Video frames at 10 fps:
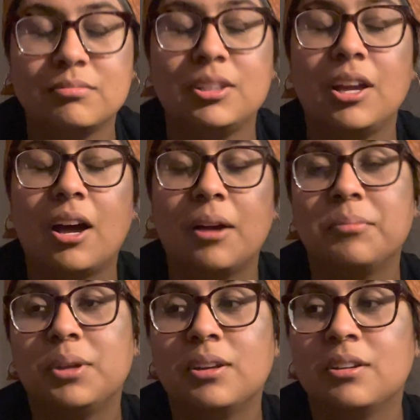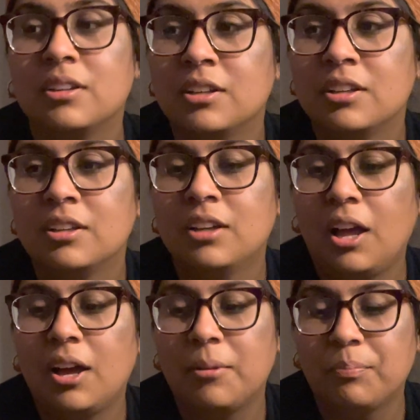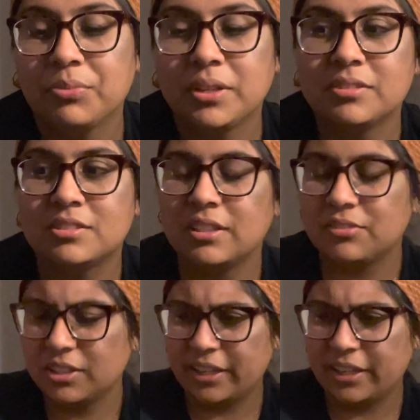got me. I was definitely